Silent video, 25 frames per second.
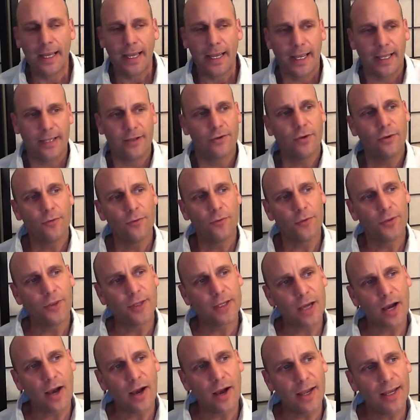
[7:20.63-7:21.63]
And so for the
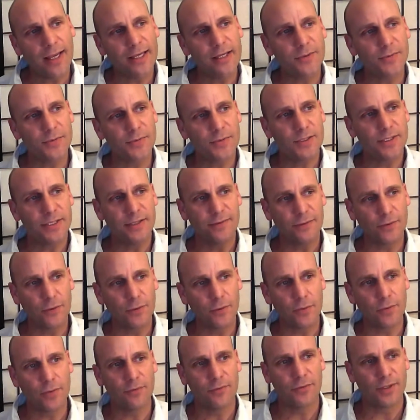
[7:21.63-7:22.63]
guy, he's receiving
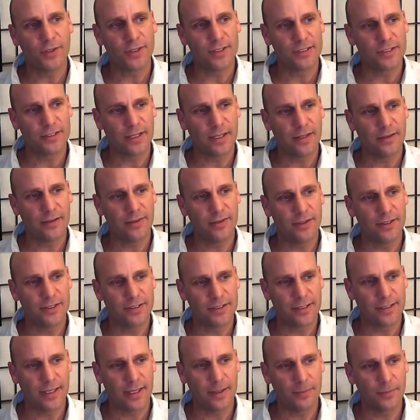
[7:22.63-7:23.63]
all of
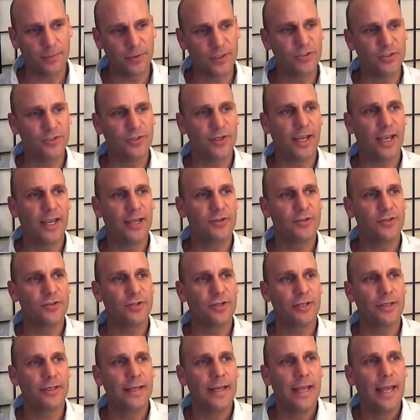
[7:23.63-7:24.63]
this
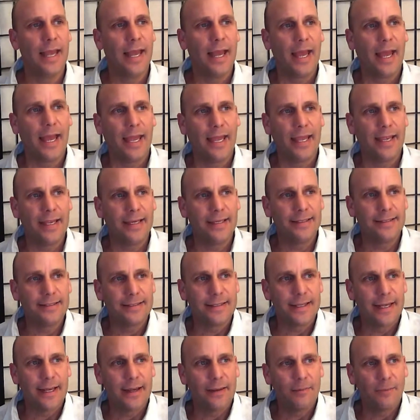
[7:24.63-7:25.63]
appreciation, and
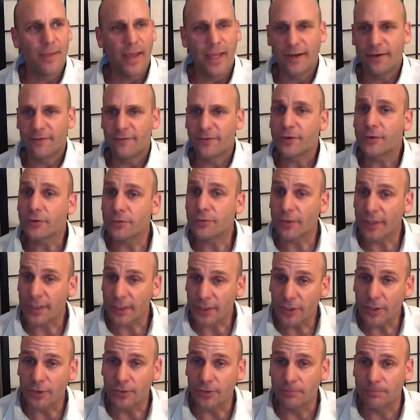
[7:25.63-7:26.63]
it feels really
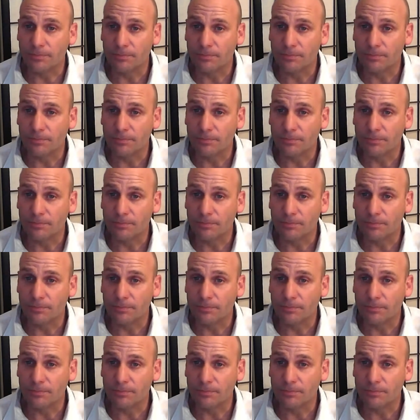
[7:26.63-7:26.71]
good.